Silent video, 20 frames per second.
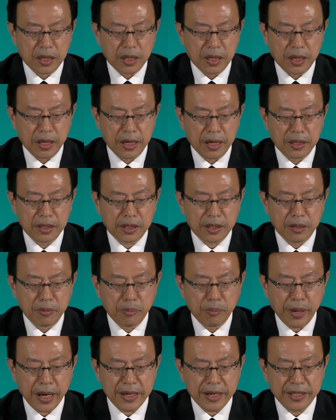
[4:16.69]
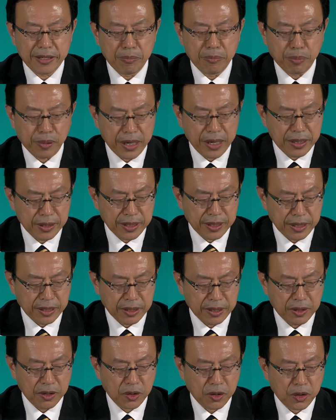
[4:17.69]
and companion
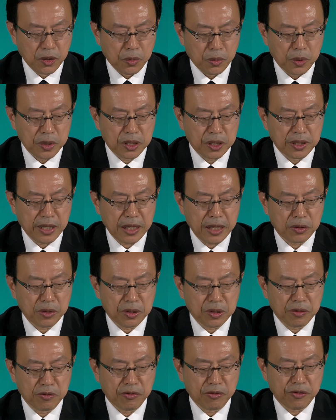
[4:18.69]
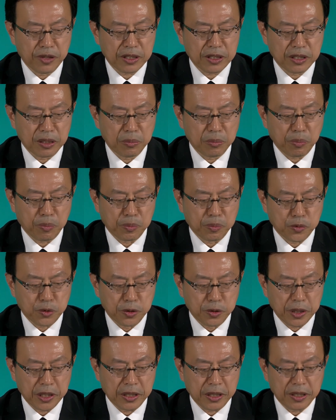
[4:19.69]
planting with nitrogen-fixing
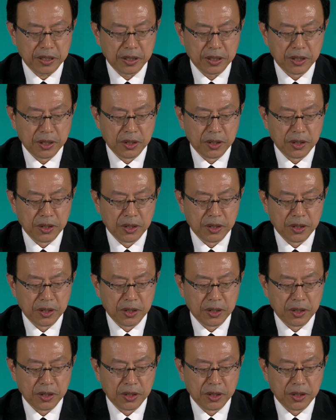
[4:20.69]
tree,